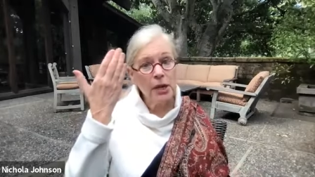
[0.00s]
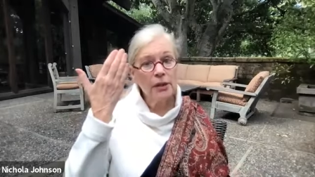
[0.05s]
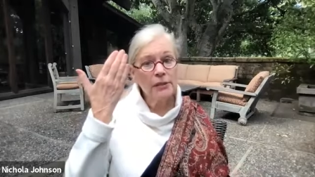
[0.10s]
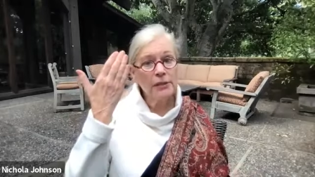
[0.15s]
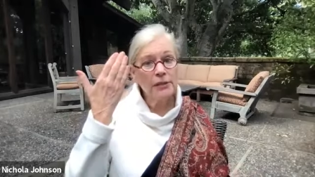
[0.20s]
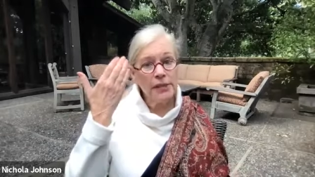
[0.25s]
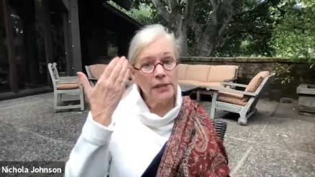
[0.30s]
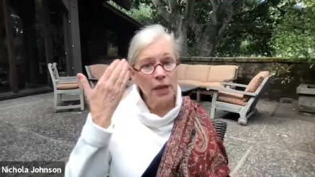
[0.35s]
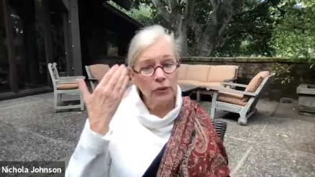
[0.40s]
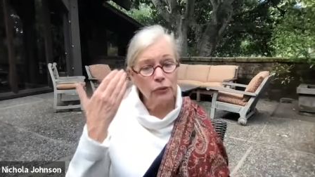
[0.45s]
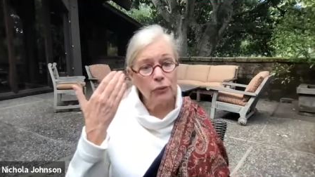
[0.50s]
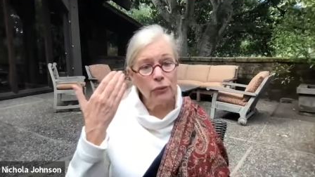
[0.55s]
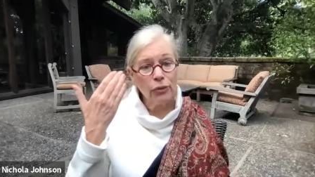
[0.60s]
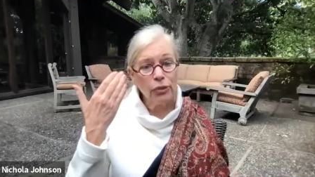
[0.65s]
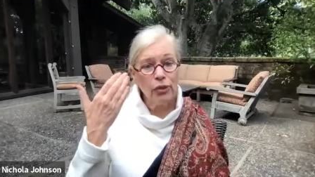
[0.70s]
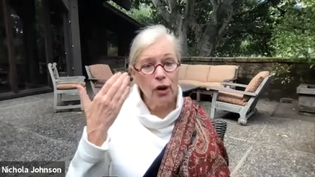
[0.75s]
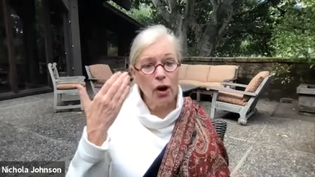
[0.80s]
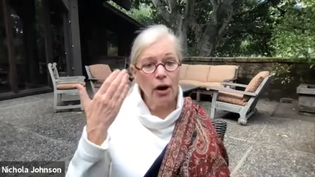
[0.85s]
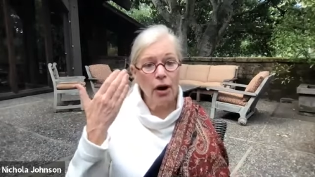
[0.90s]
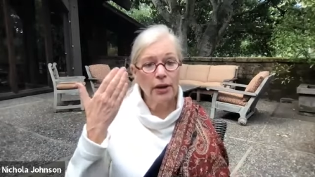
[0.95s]
central
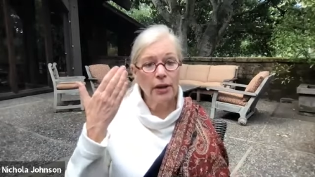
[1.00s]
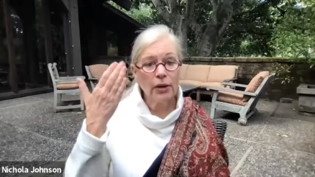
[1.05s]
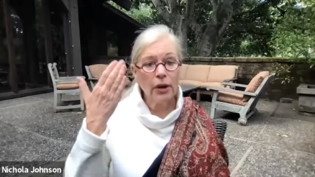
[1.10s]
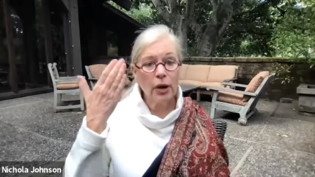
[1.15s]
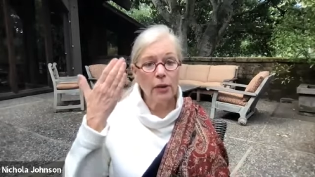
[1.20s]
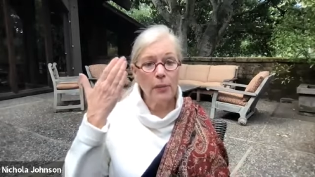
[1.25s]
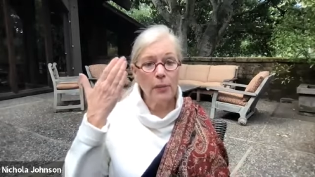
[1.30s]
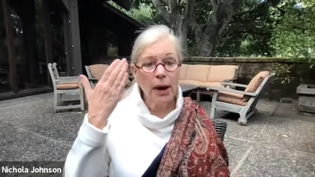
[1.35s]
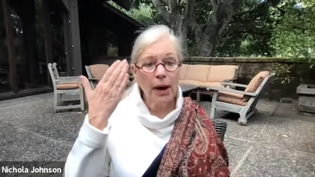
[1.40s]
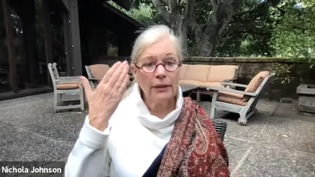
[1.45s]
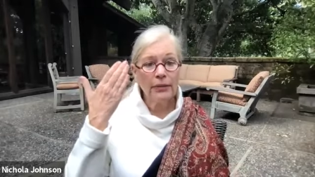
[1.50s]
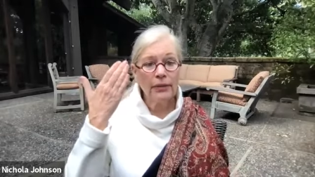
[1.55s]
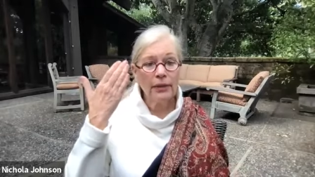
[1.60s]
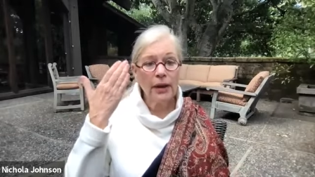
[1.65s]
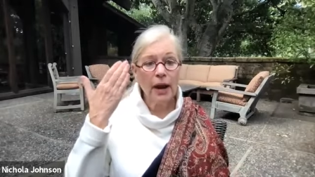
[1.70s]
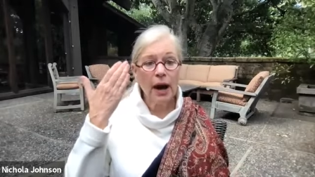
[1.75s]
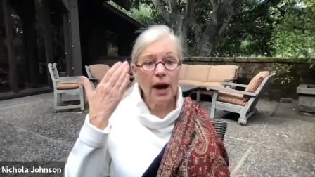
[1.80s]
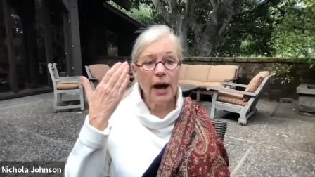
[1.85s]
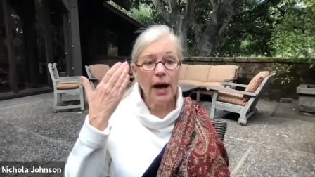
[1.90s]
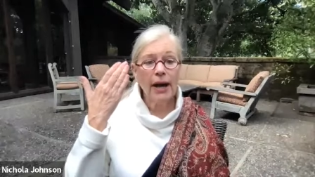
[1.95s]
thought in our mind that
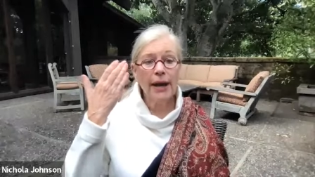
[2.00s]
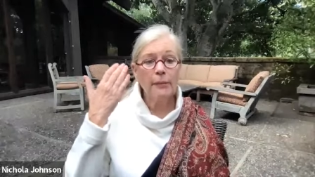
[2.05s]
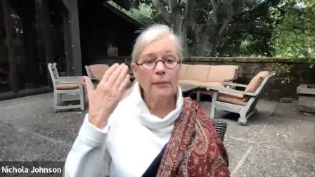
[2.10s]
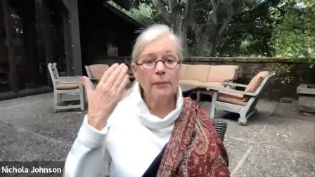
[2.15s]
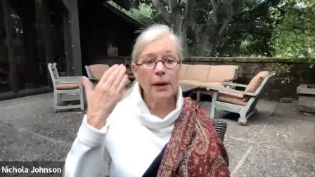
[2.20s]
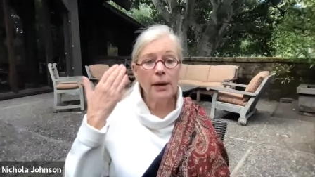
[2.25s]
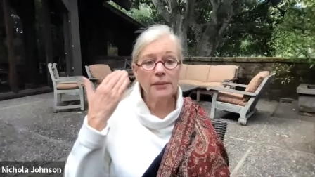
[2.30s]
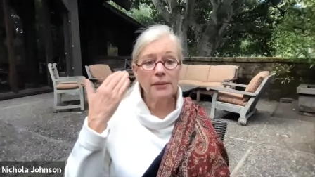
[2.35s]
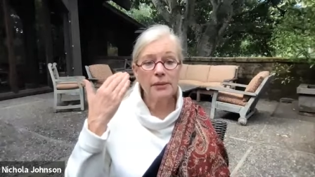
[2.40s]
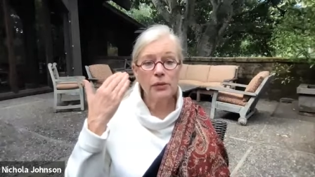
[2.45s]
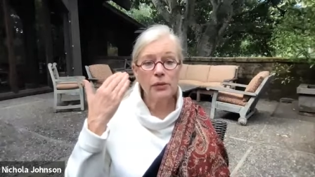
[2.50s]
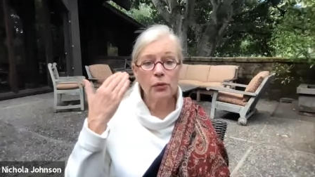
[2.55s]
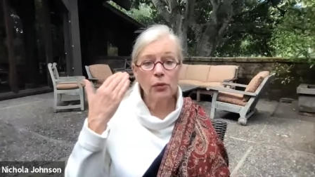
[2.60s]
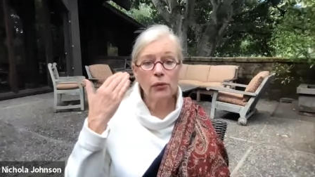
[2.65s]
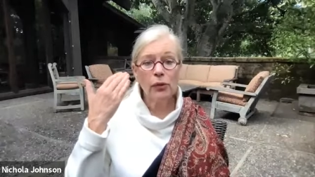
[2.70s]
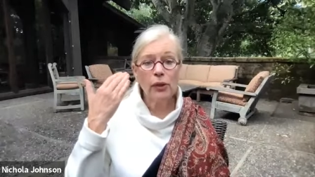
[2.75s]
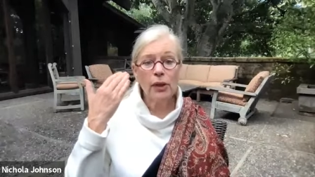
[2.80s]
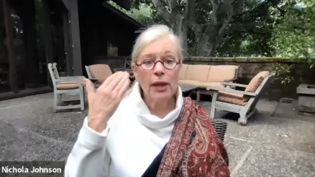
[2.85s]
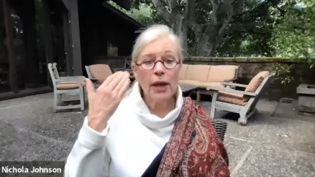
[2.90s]
i am my soul